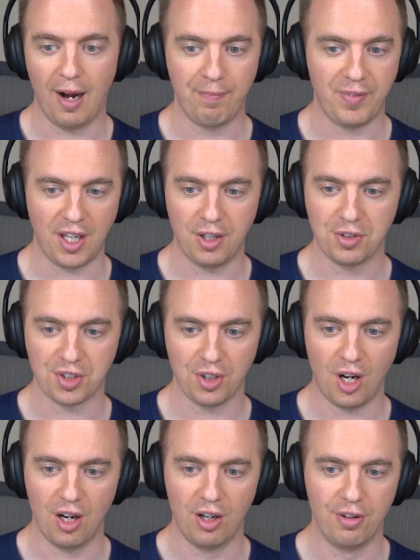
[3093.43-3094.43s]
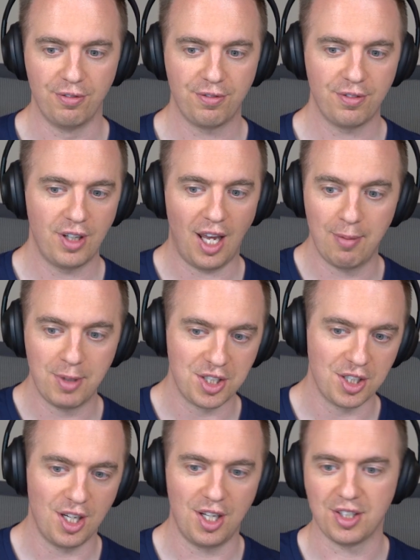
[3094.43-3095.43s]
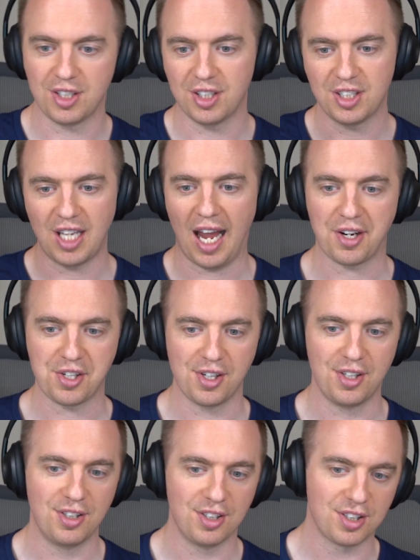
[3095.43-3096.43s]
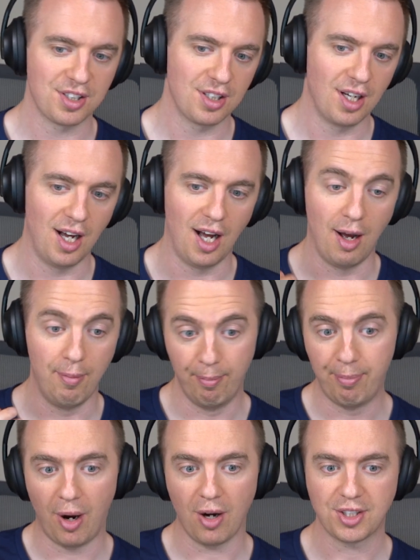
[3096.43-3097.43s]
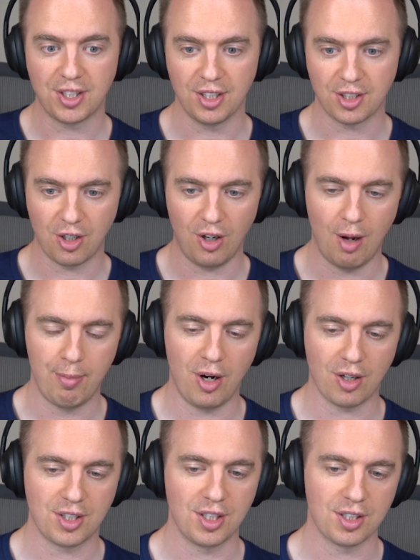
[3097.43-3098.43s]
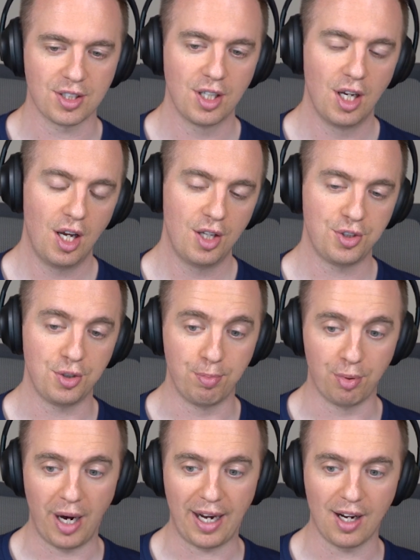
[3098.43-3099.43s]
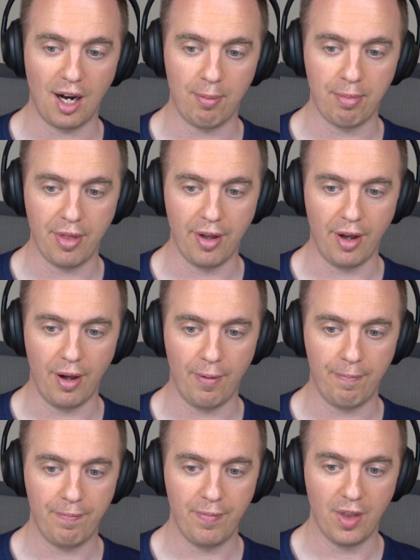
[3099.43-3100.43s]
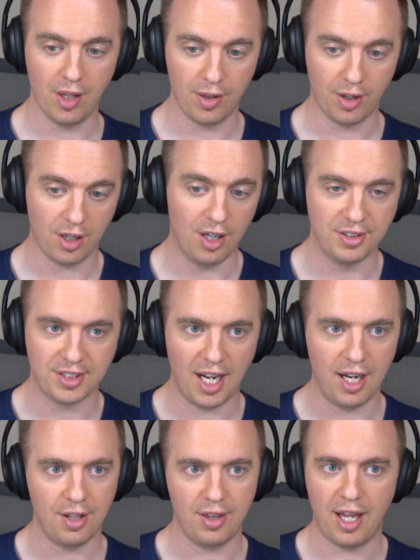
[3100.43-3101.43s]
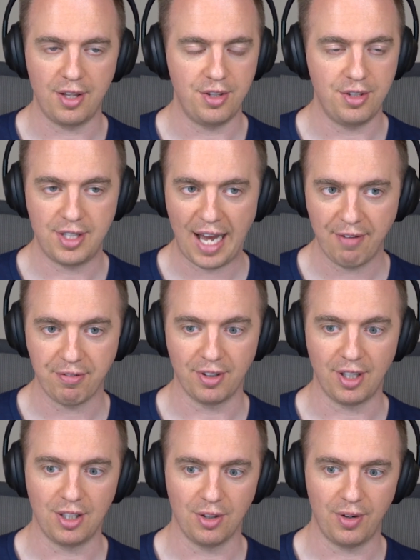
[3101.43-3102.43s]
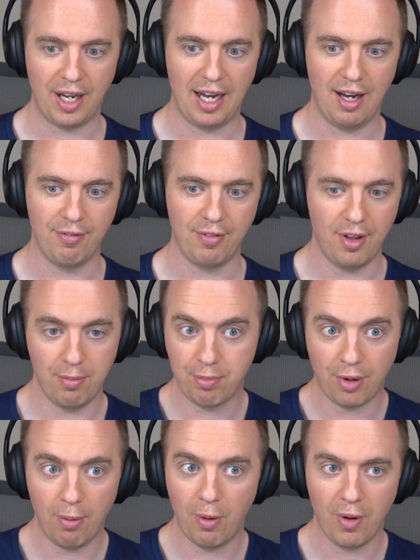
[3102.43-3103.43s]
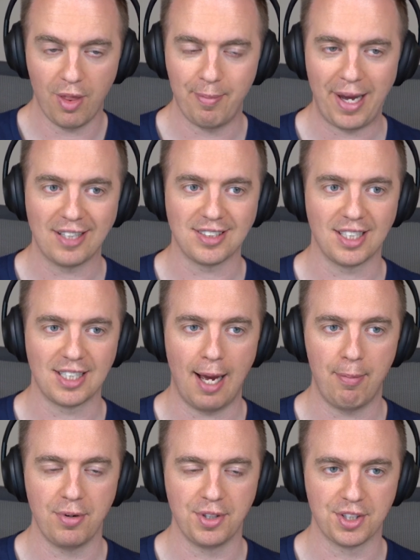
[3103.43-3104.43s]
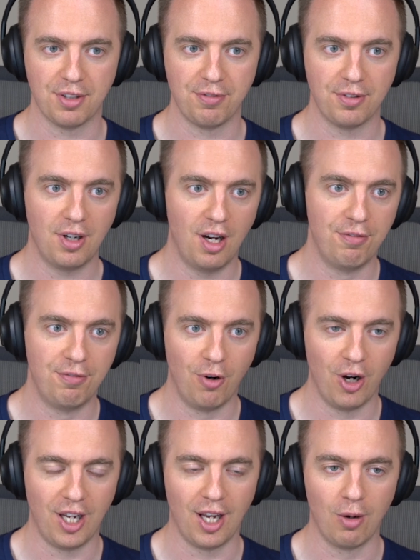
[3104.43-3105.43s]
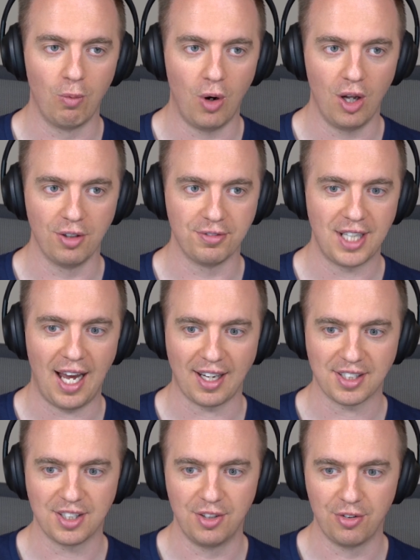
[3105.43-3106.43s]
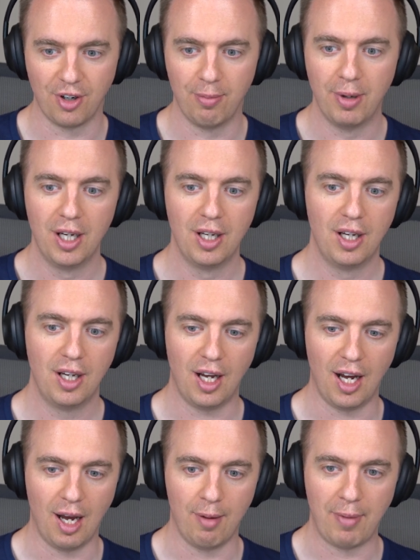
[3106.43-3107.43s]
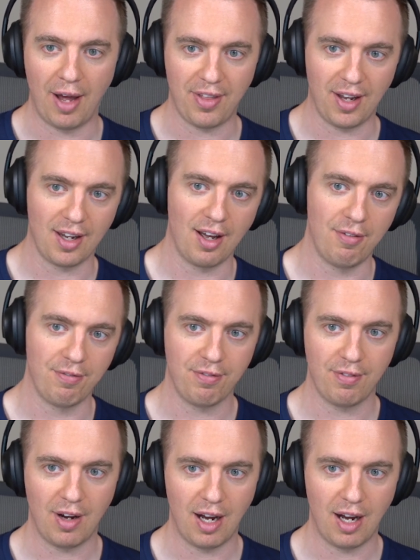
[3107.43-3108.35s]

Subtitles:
they use a lot of images, sections, boxes, call out boxes to break up the content. They definitely don't have, they're probably one of the best examples of avoiding wall of text syndrome. I think I've